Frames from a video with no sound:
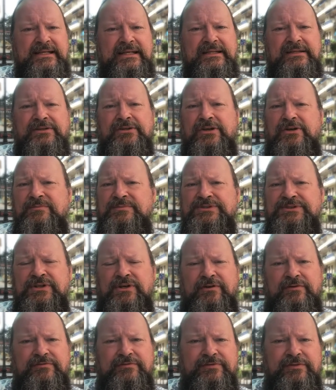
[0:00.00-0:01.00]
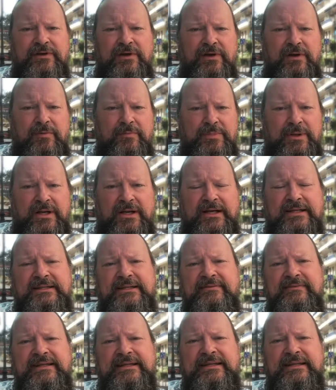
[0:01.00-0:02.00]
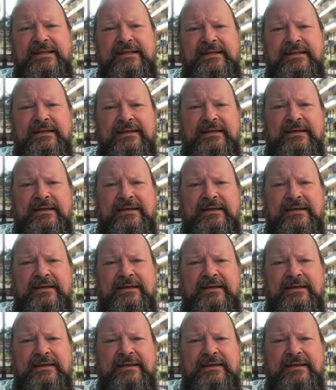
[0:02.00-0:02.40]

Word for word: in terms of productivity,